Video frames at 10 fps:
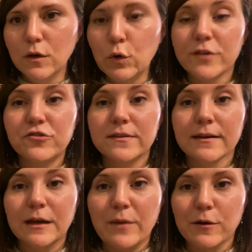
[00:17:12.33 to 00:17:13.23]
questions
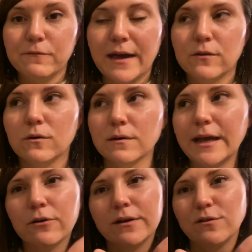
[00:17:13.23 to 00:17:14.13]
that come out of that or an
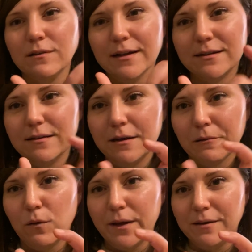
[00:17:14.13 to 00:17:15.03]
area you'd like to
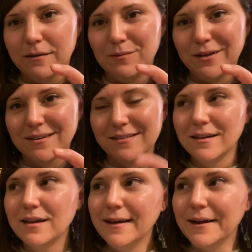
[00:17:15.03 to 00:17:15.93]
narrow in on because
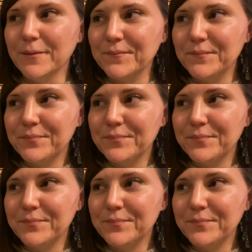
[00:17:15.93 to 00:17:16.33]
um,